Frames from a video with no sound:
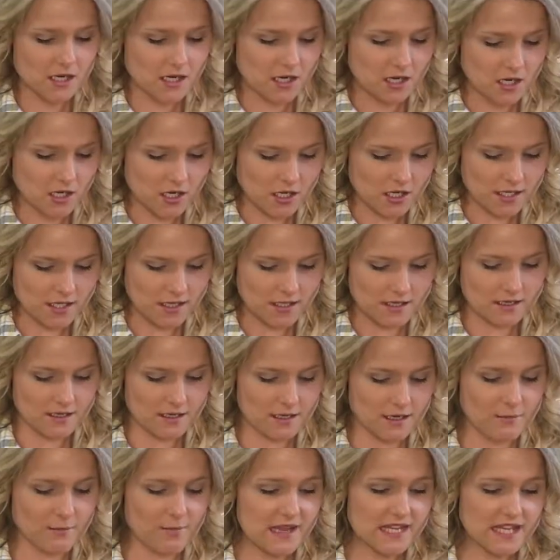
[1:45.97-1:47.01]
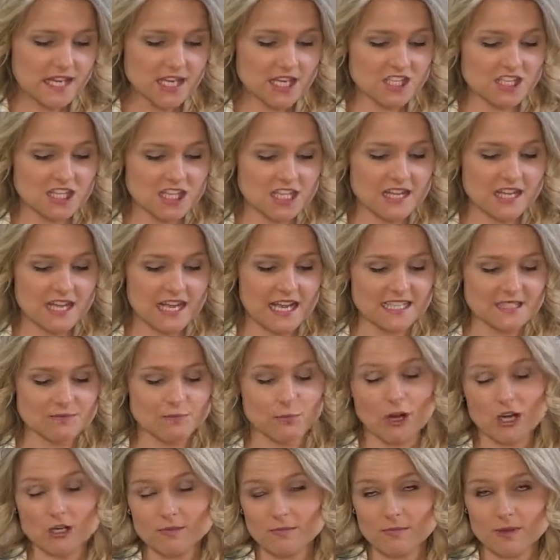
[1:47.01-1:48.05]
on a baking sheet that has
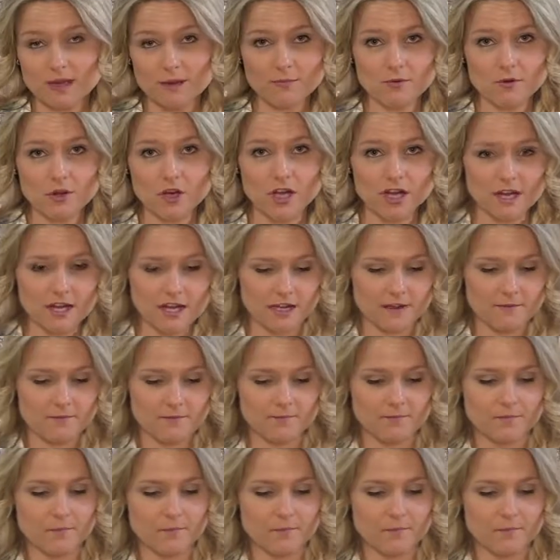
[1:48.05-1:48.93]
parchment paper on it.